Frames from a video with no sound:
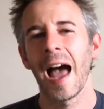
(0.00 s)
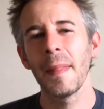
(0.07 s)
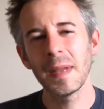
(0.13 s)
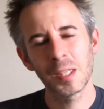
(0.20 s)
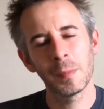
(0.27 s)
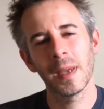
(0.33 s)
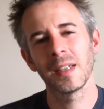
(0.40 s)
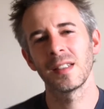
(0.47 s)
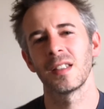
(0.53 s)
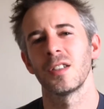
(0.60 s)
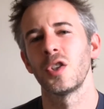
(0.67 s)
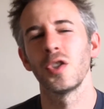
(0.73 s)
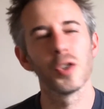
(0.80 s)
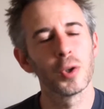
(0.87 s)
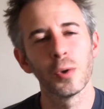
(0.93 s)
And this makes
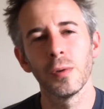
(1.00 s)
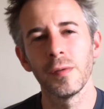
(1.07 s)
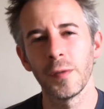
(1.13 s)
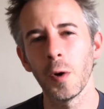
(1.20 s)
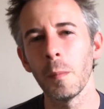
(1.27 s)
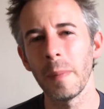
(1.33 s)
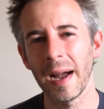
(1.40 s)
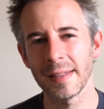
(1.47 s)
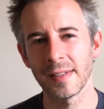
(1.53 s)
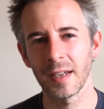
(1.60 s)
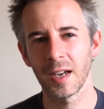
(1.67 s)
Shizuku feel better,